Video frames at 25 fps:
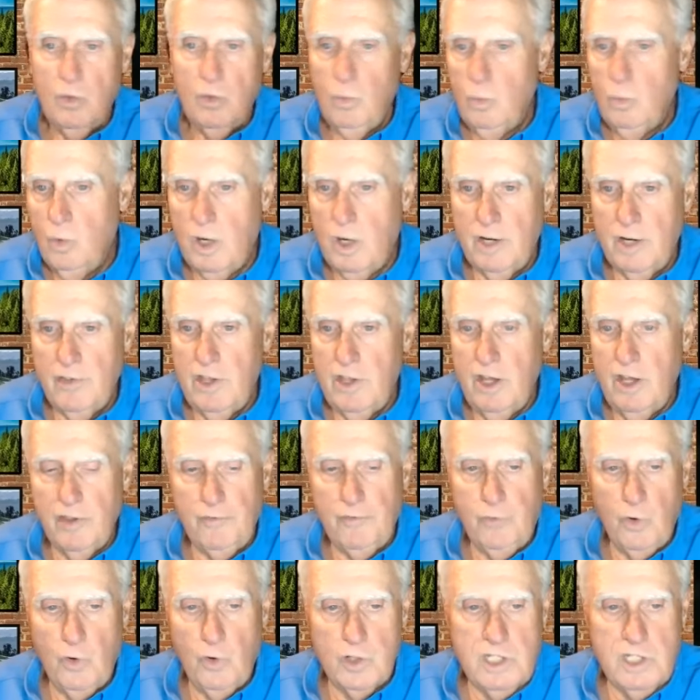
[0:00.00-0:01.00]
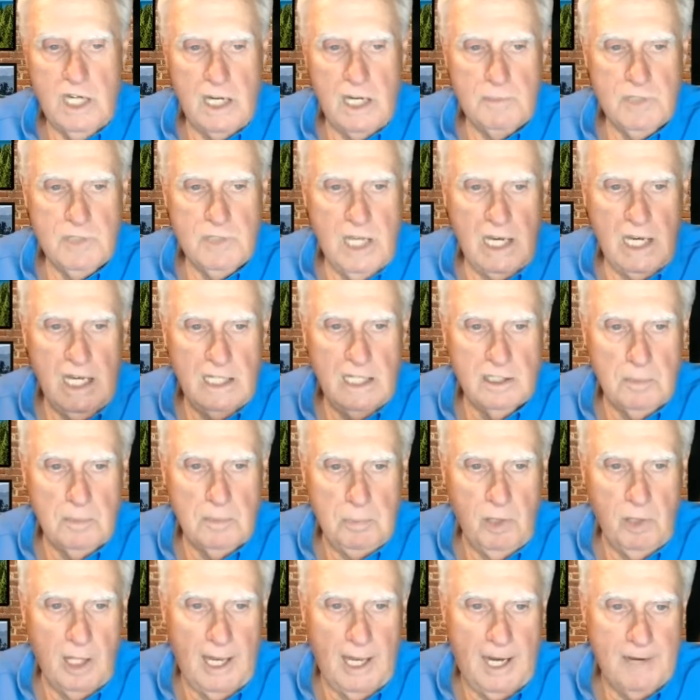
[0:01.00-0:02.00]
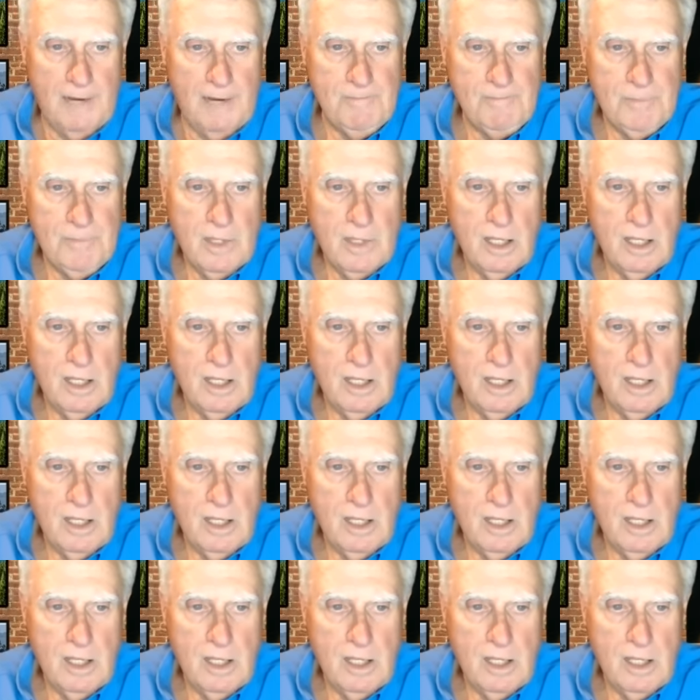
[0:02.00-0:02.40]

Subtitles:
what are the other four teams they get to play.